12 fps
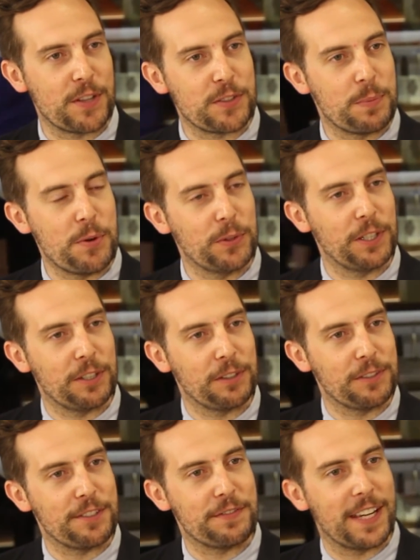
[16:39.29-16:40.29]
small little
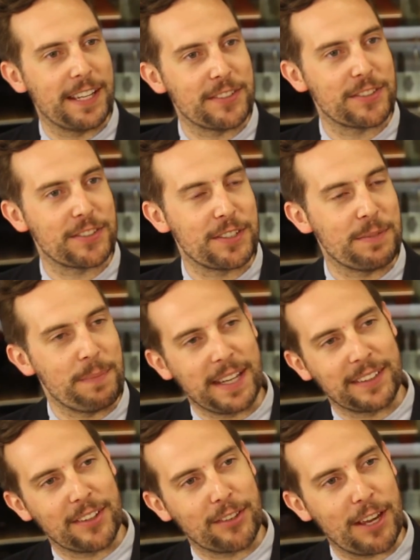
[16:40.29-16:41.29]
device to
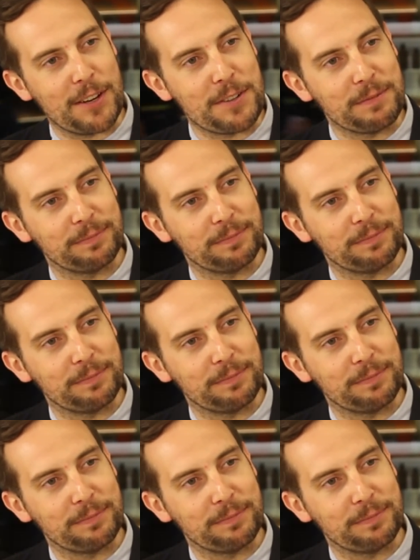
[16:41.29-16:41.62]
make the sale?